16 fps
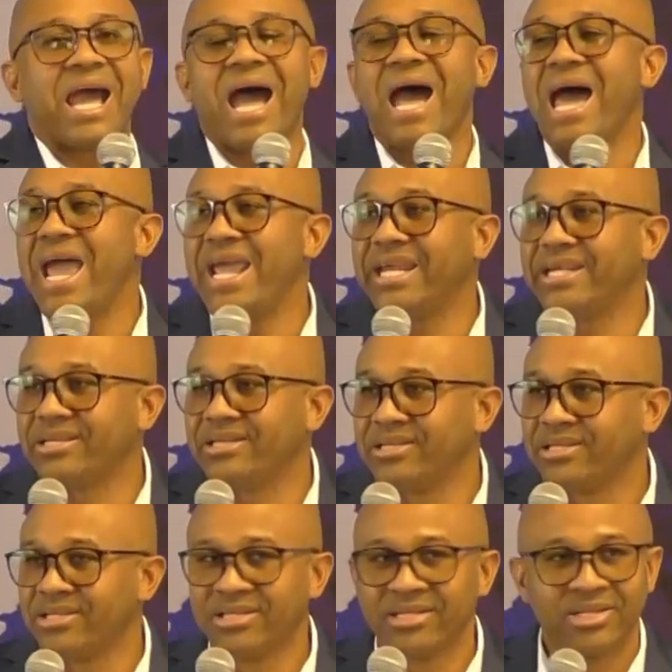Hide.
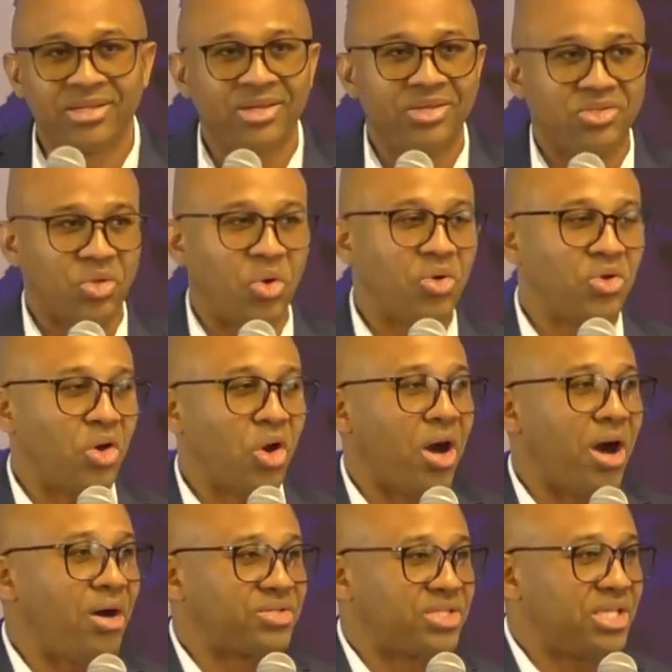Don't
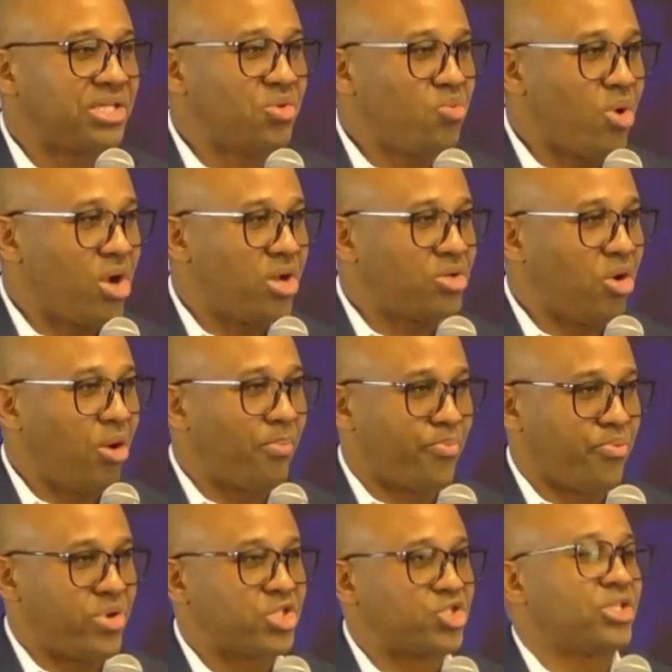go out in the world. Don't
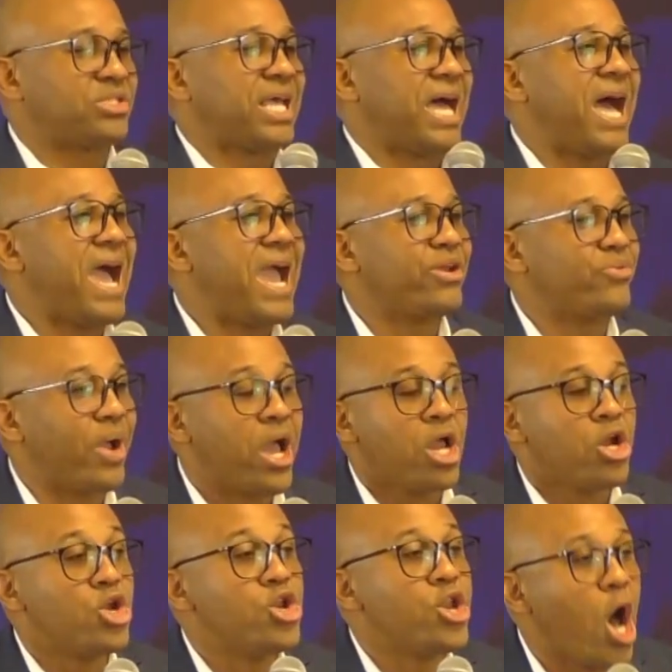preach. Just hide.
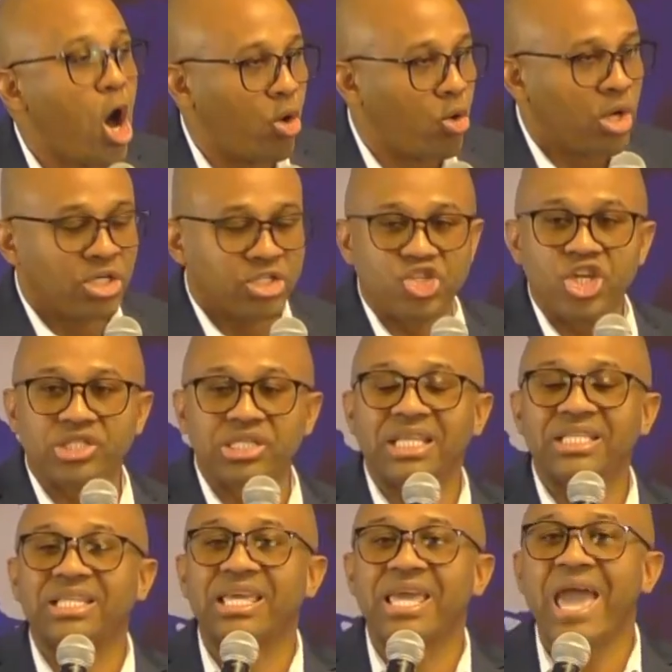No.
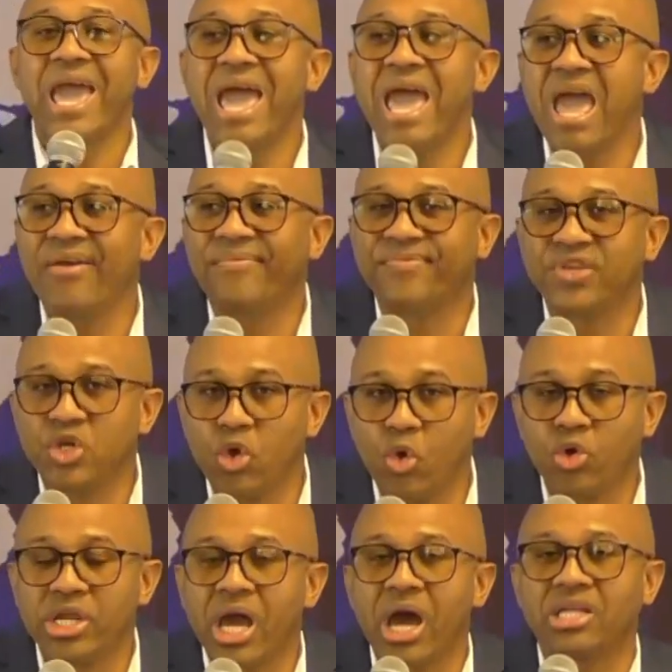Jesus gave
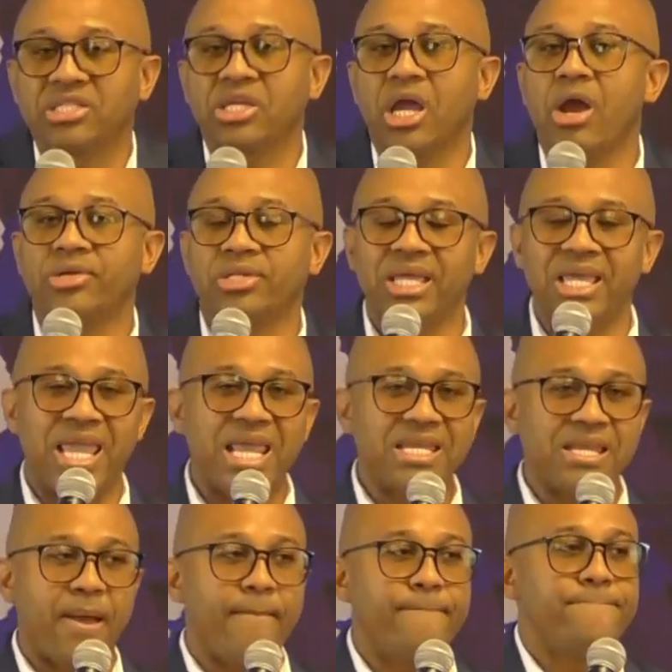you the authority
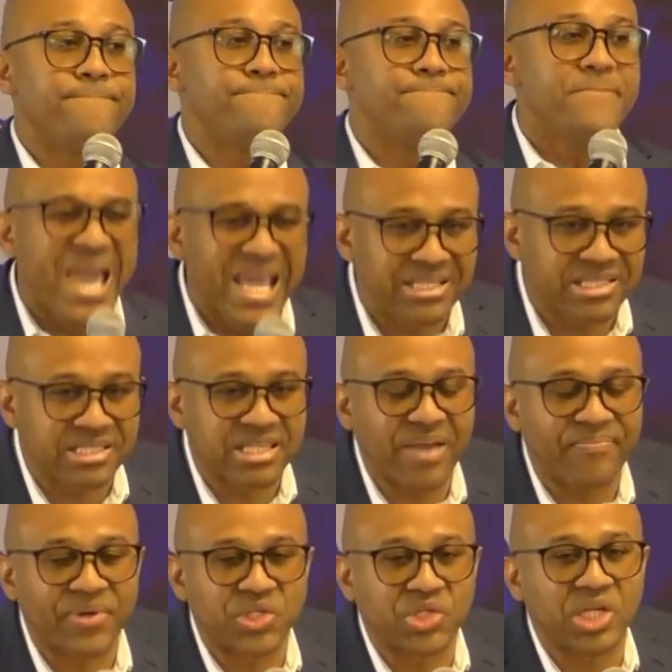in the midst
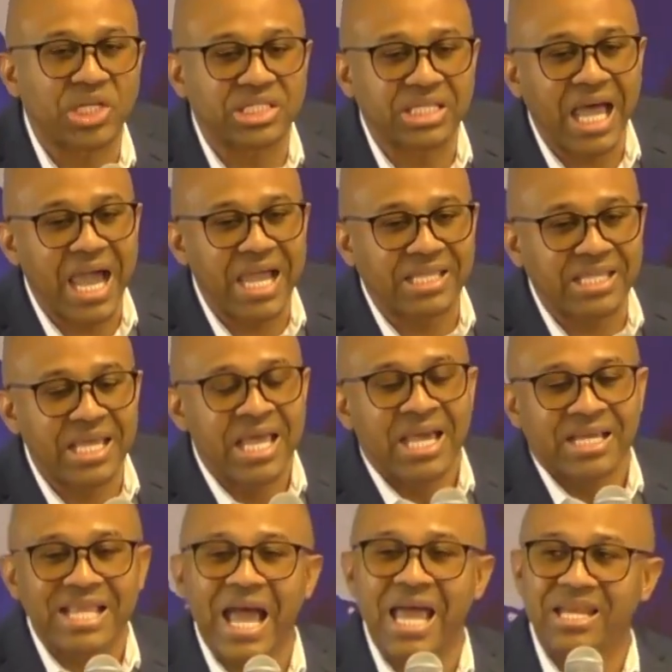of a society
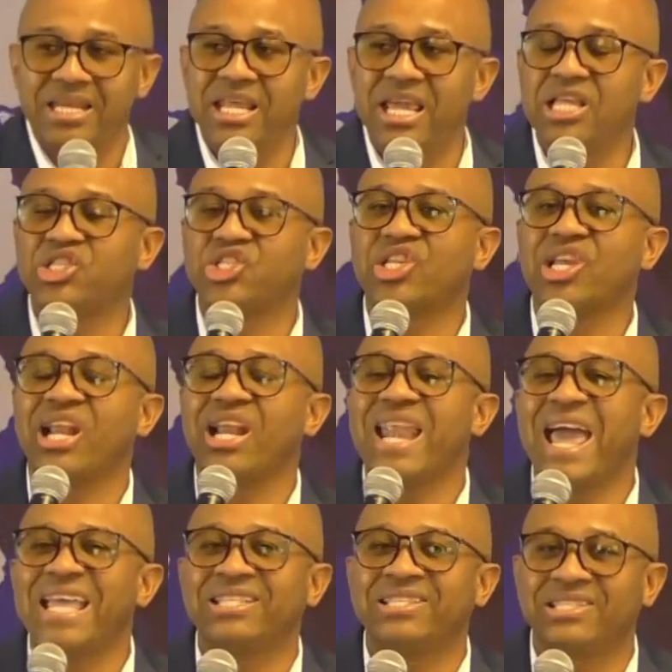that needs
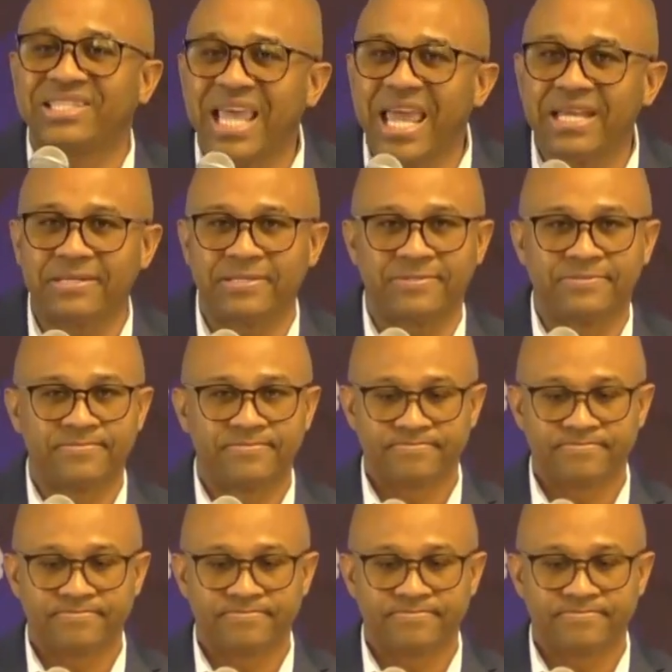cleansing.